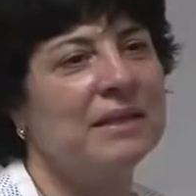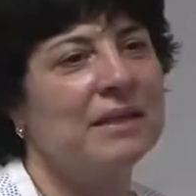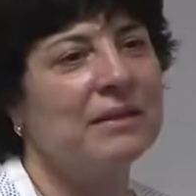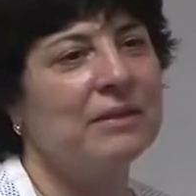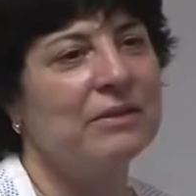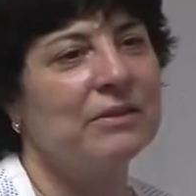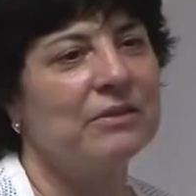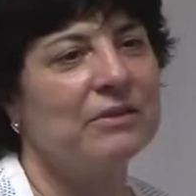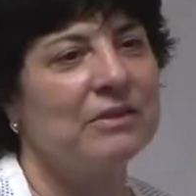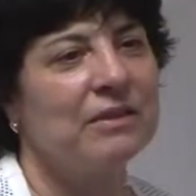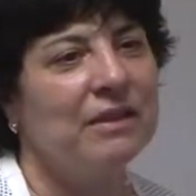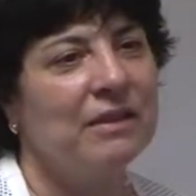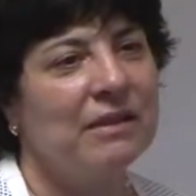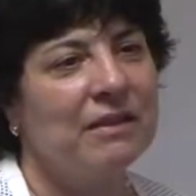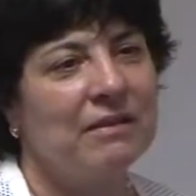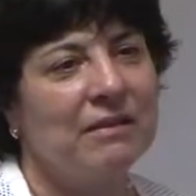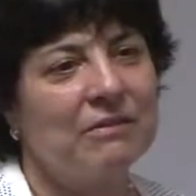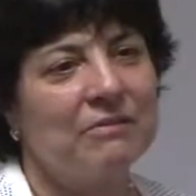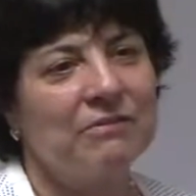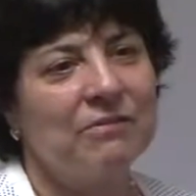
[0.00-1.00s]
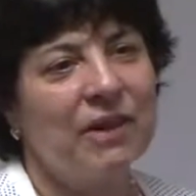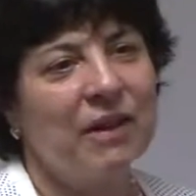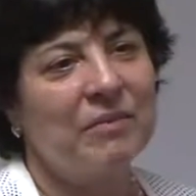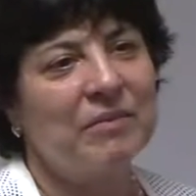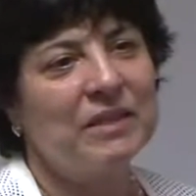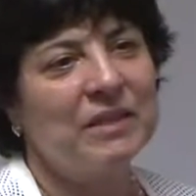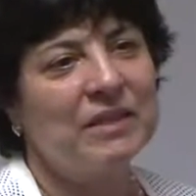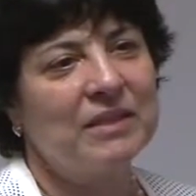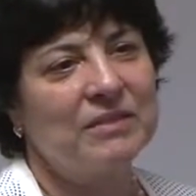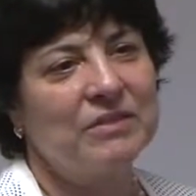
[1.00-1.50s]
years that
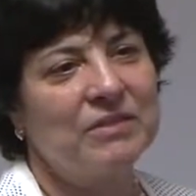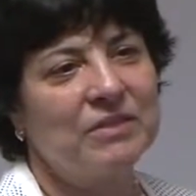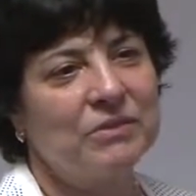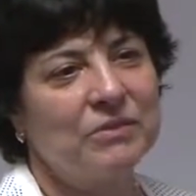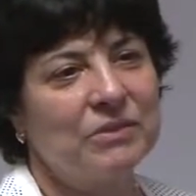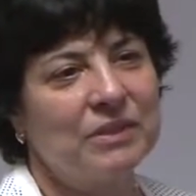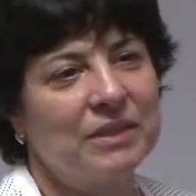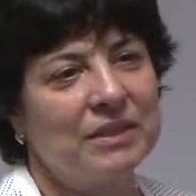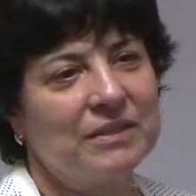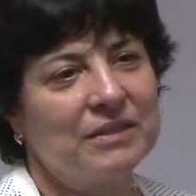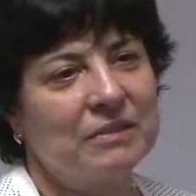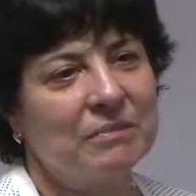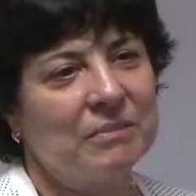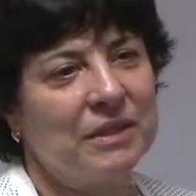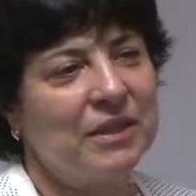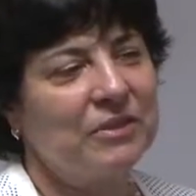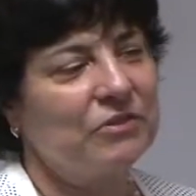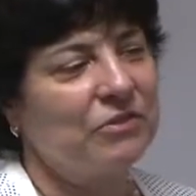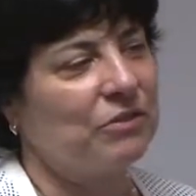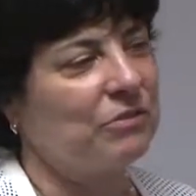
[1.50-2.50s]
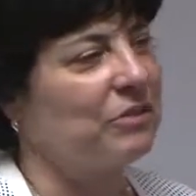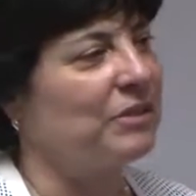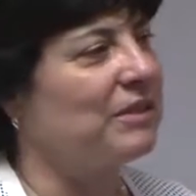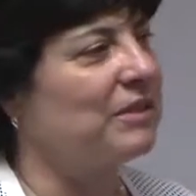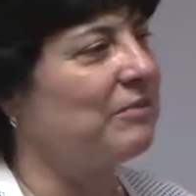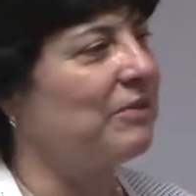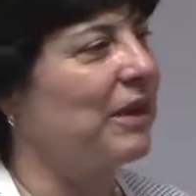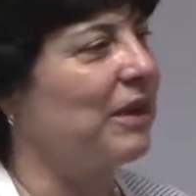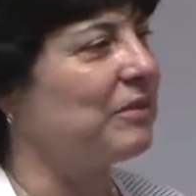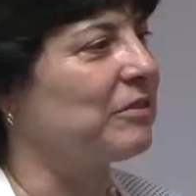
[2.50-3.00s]
family history is a major
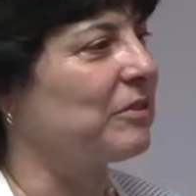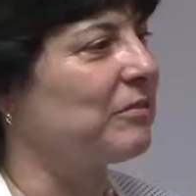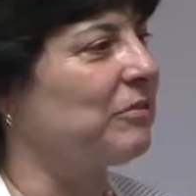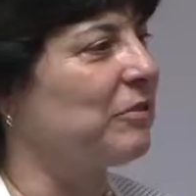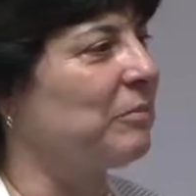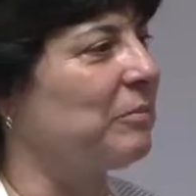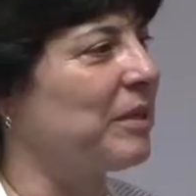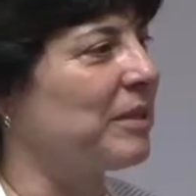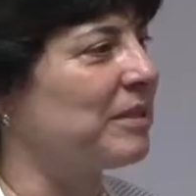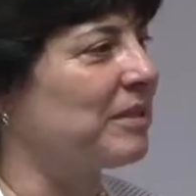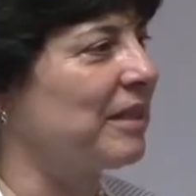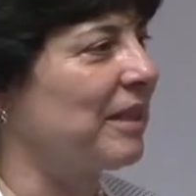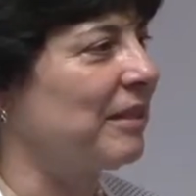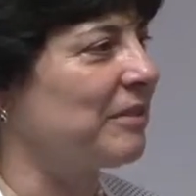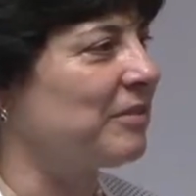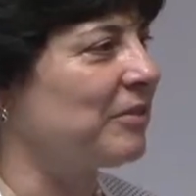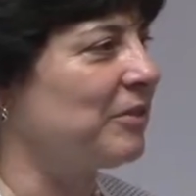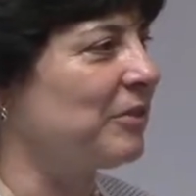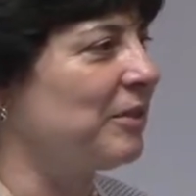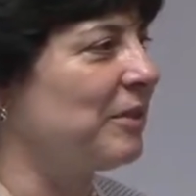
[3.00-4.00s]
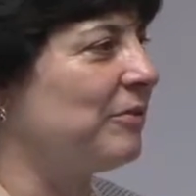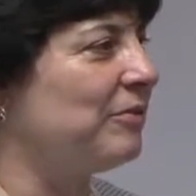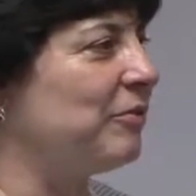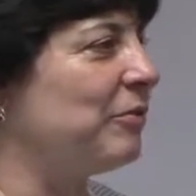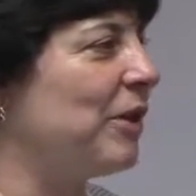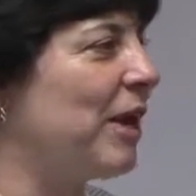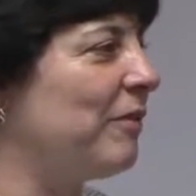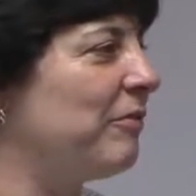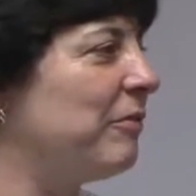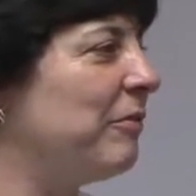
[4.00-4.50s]
risk factor for breast cancer, and if
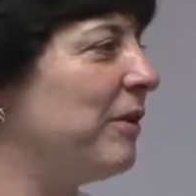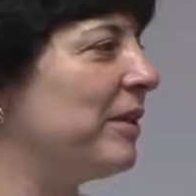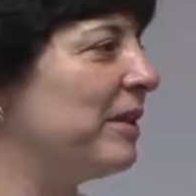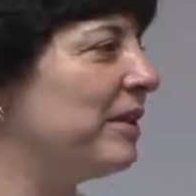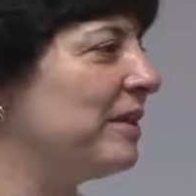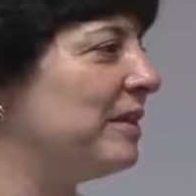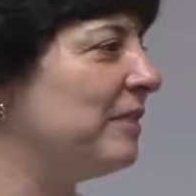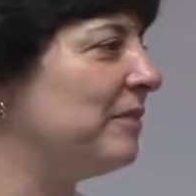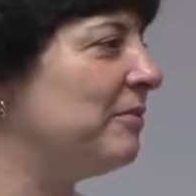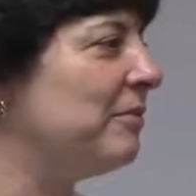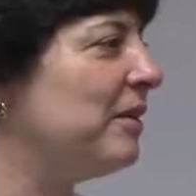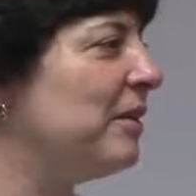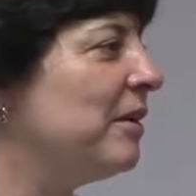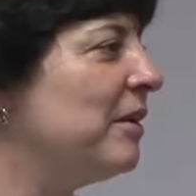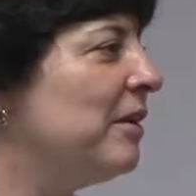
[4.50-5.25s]
you have a relative